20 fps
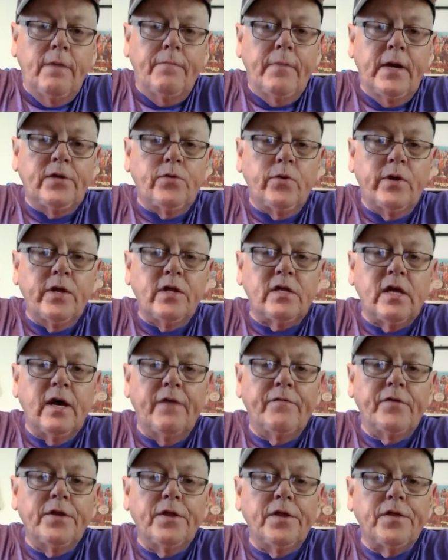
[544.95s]
May
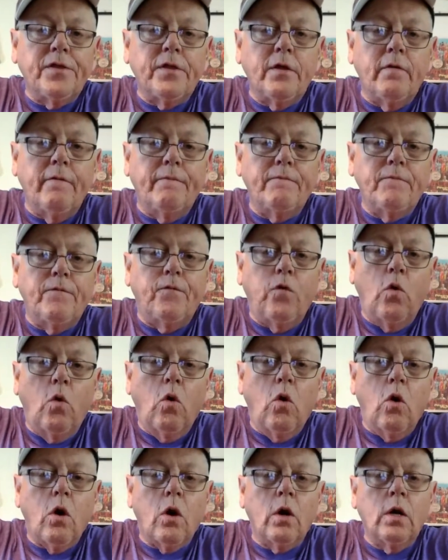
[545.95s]
27th,
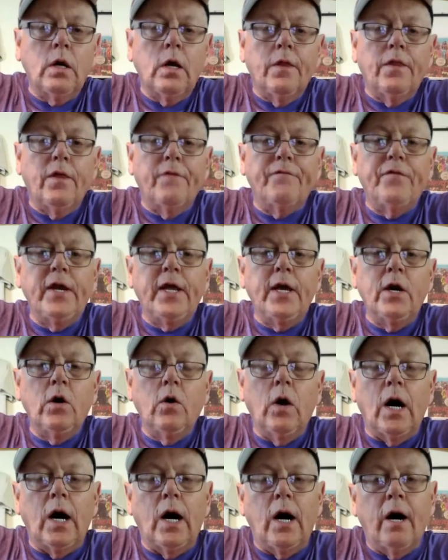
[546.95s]
for the
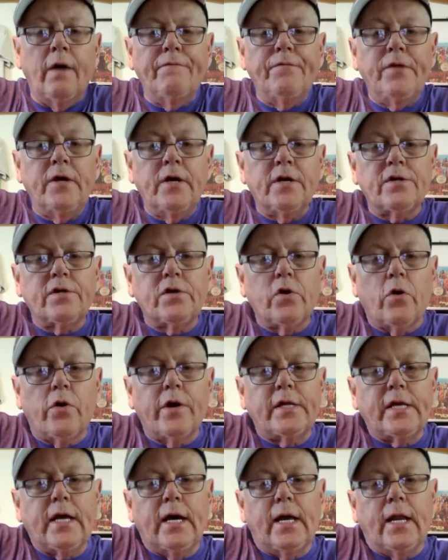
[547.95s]
video of the
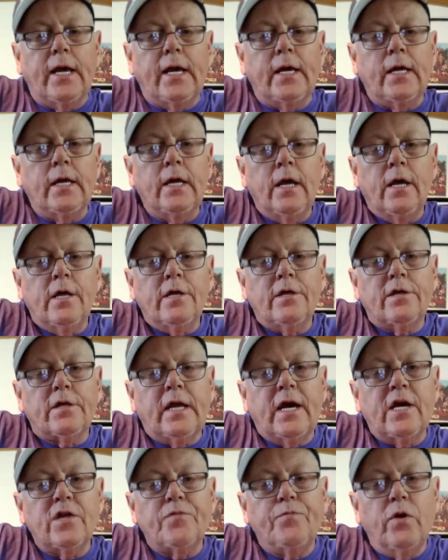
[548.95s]
storytelling
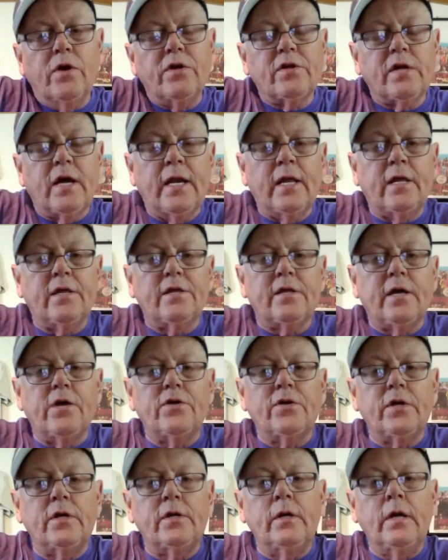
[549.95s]
/ book signing
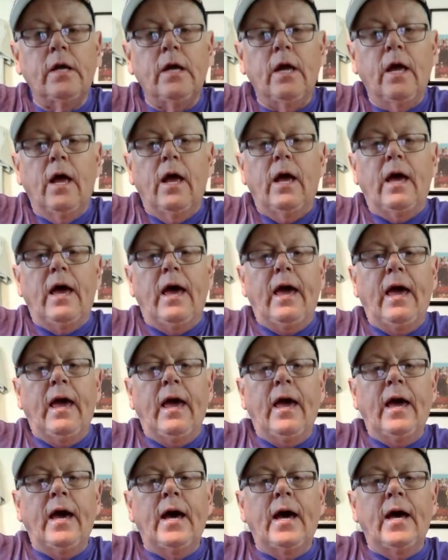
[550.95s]
session.
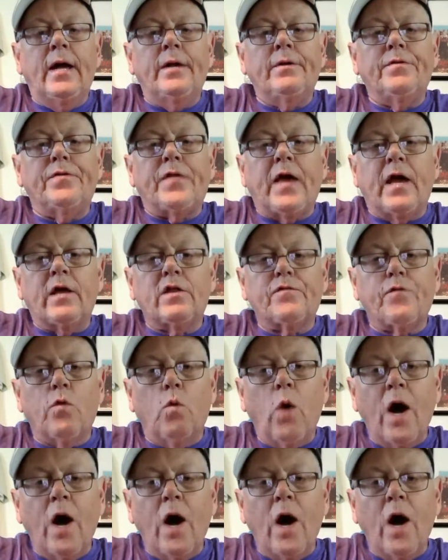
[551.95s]
And thanks for